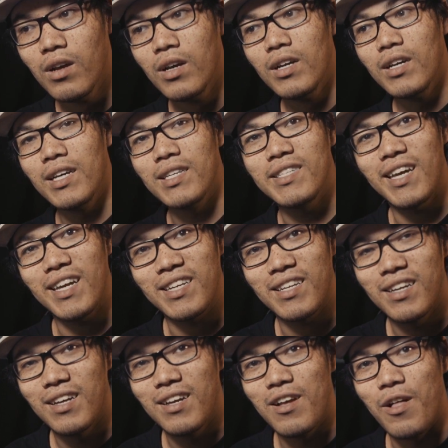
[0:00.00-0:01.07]
is that
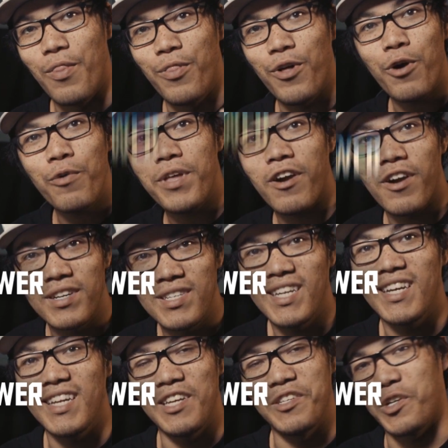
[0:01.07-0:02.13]
though the
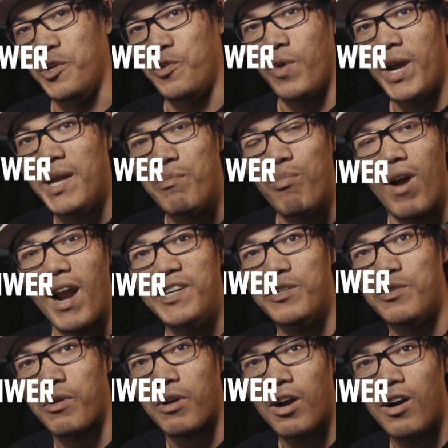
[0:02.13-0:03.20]
RX8 is a great
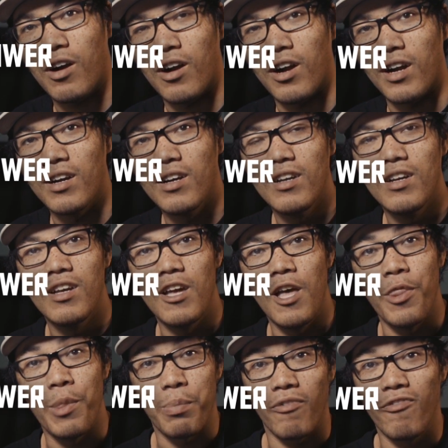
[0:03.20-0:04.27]
practical car,
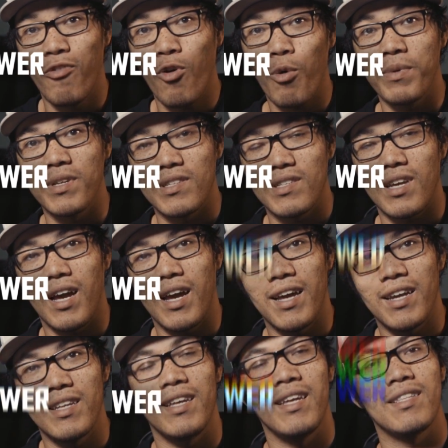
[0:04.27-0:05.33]
on the performance
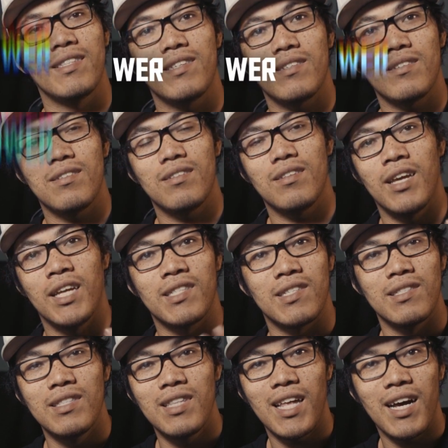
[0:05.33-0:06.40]
side, it's
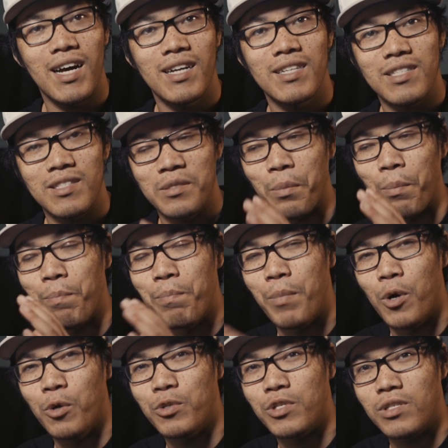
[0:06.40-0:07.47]
not the
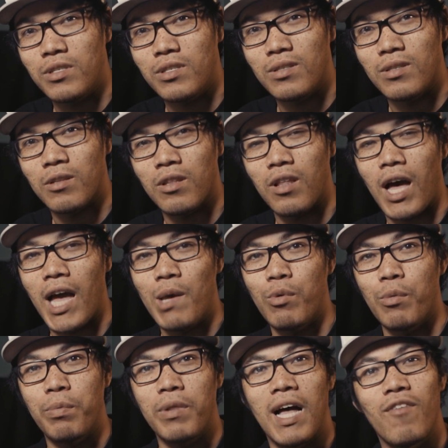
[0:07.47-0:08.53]
most
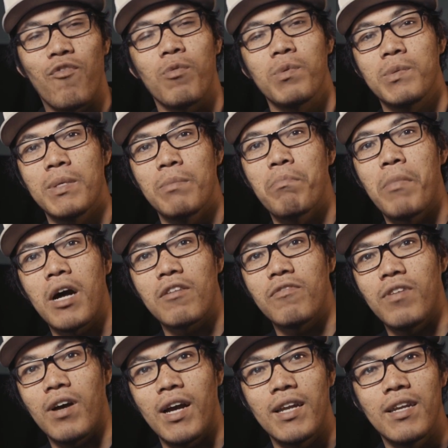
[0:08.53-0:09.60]
liable platform to be
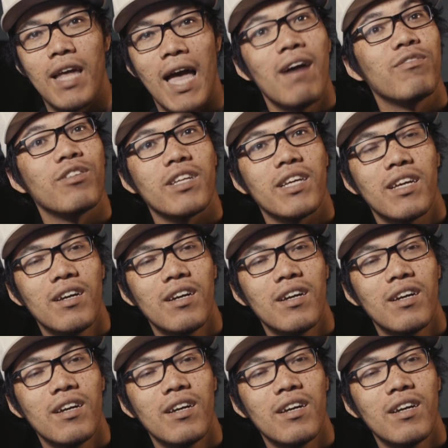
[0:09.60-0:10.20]
modified heavily.